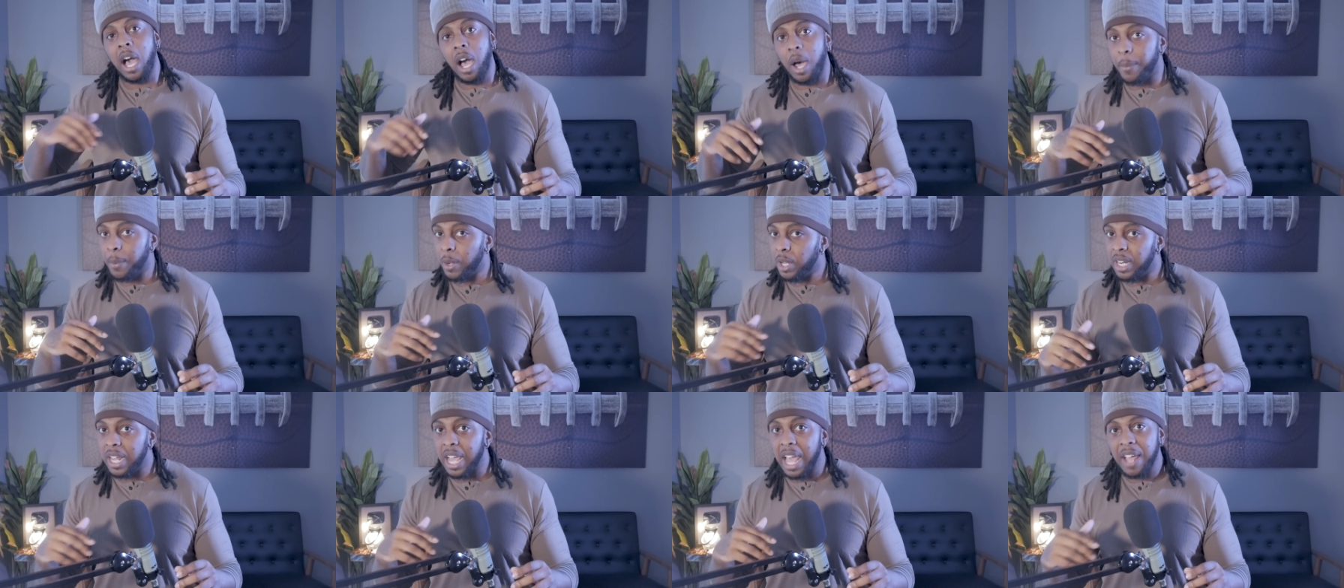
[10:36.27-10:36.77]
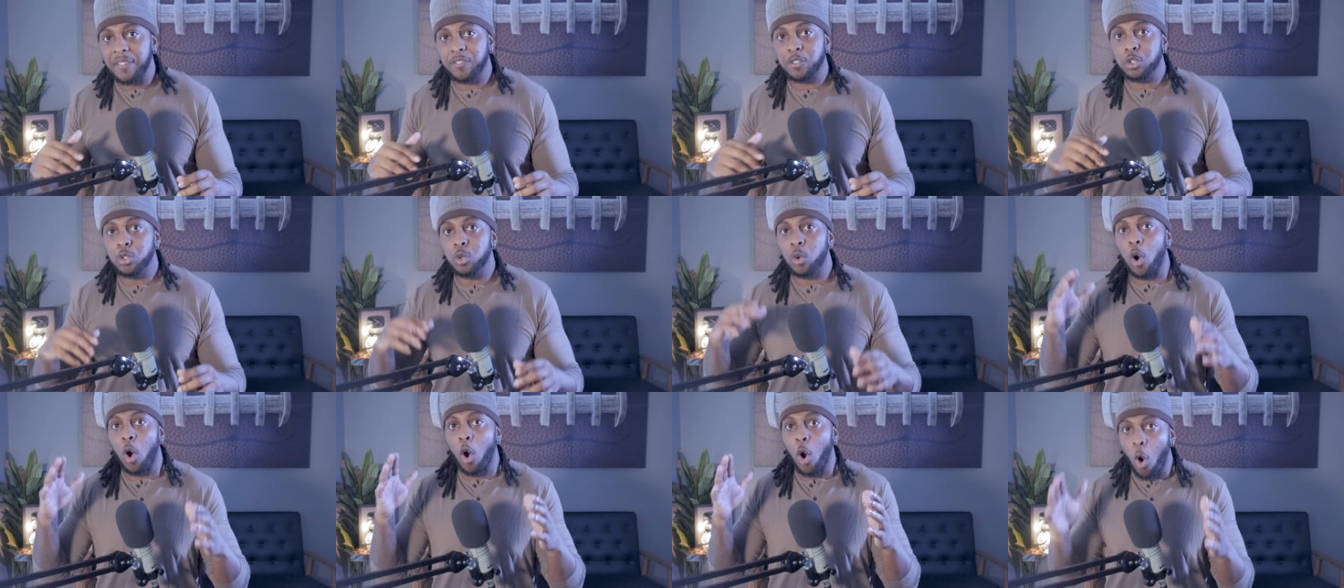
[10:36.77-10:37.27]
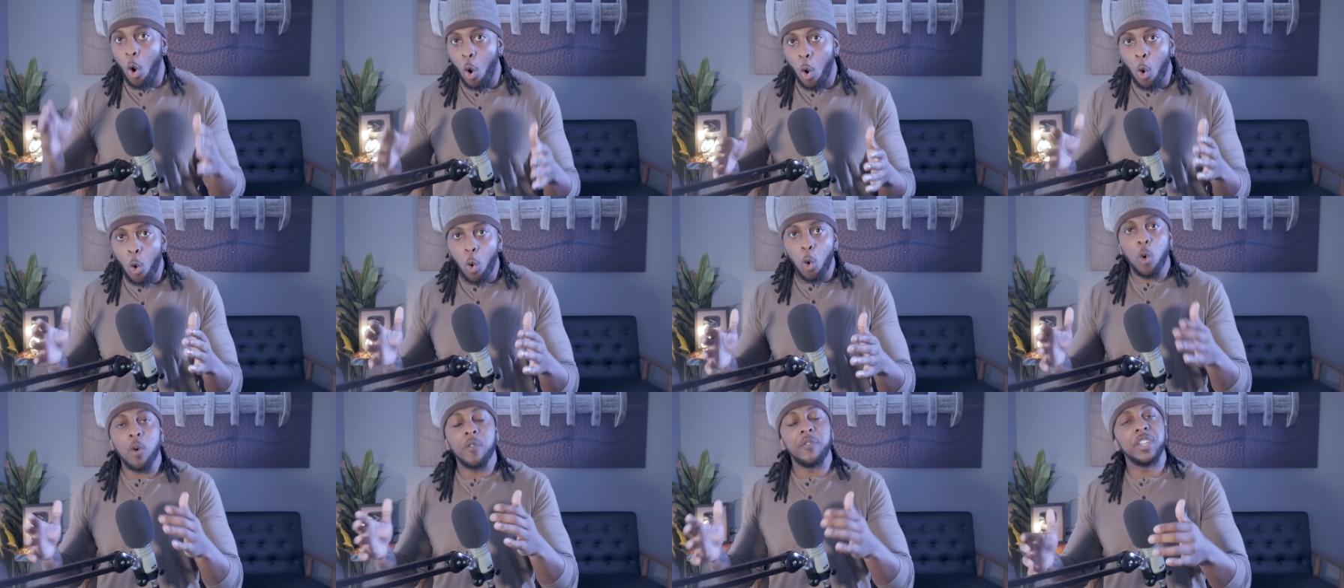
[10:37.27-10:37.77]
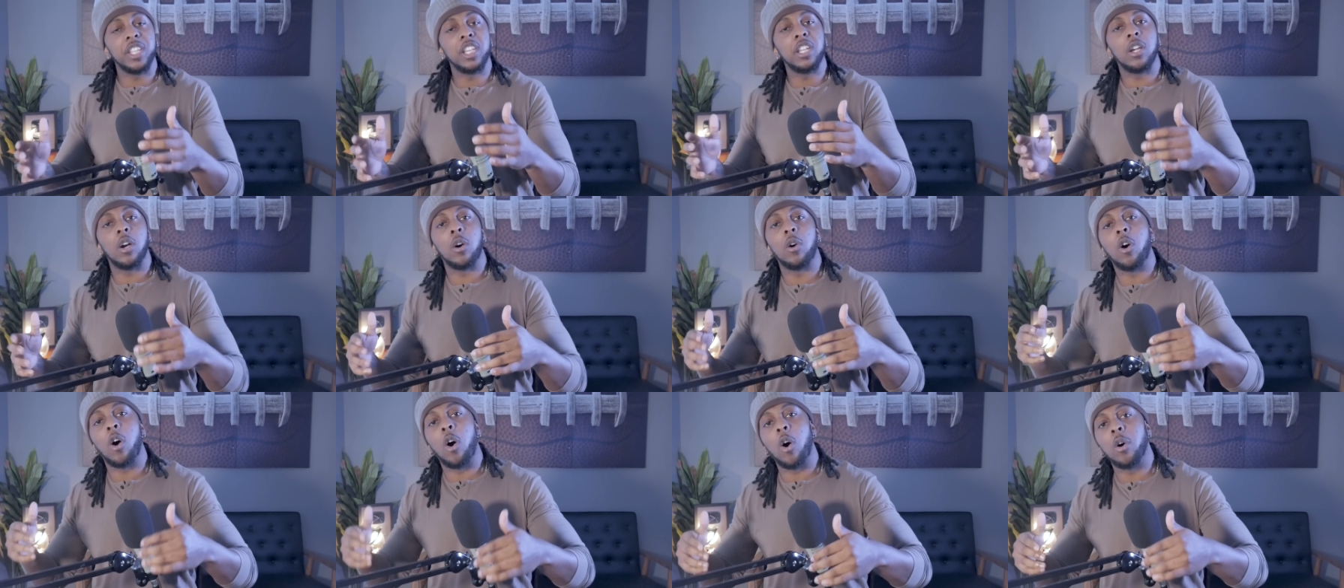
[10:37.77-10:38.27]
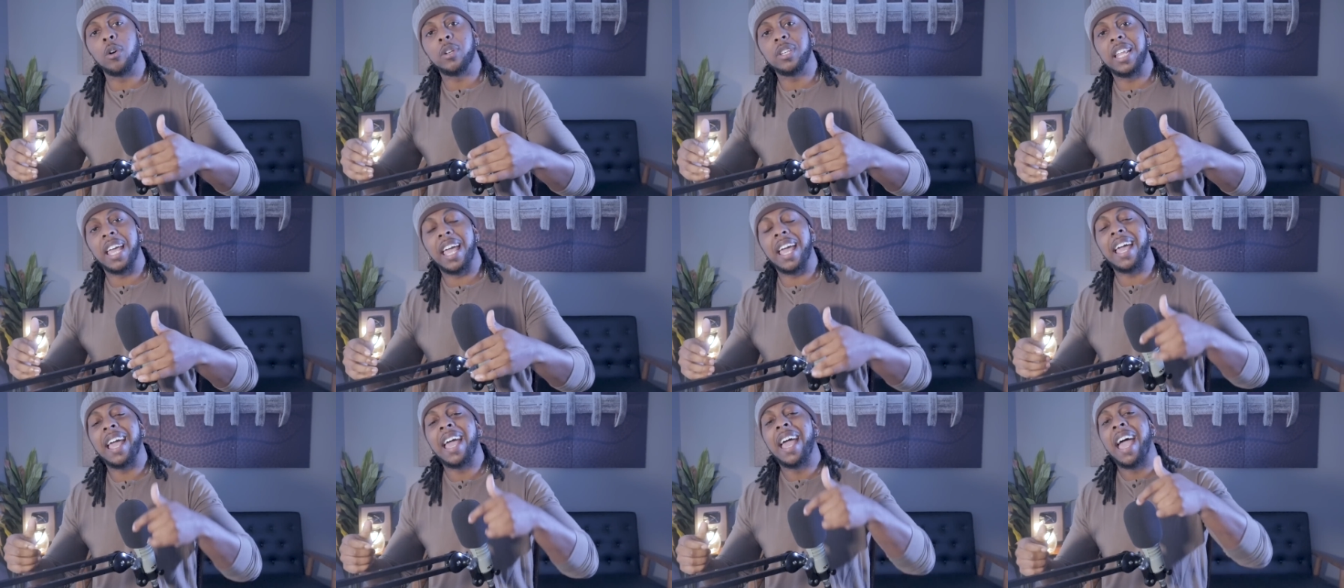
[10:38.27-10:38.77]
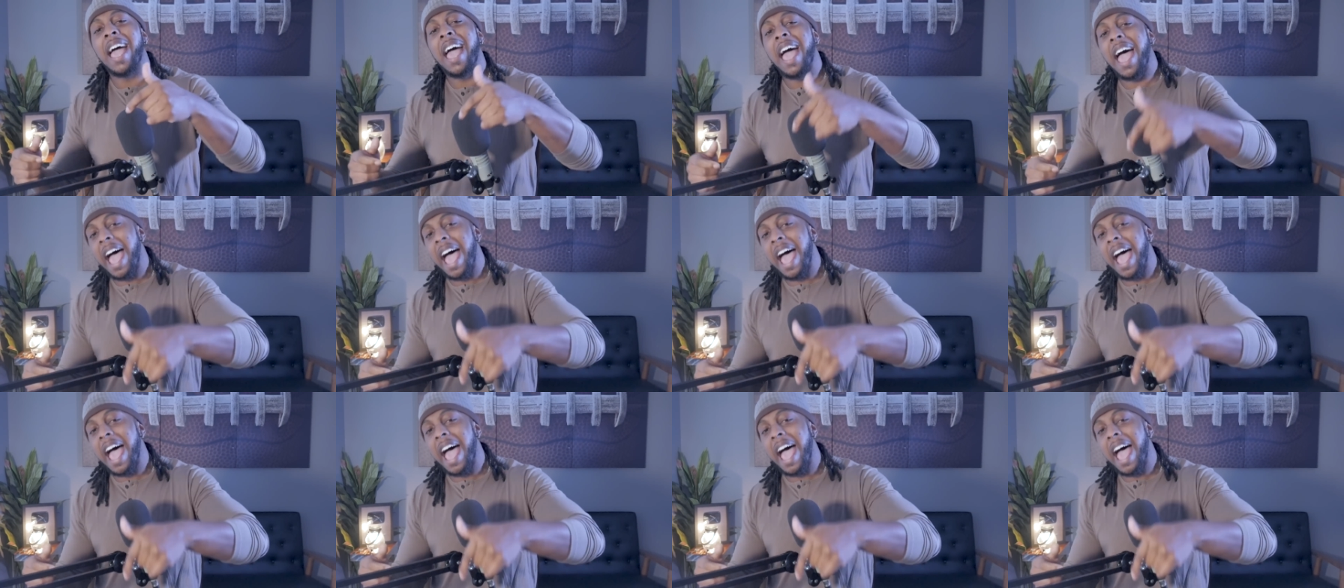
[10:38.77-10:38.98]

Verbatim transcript: I'm going to have to do a whole video on that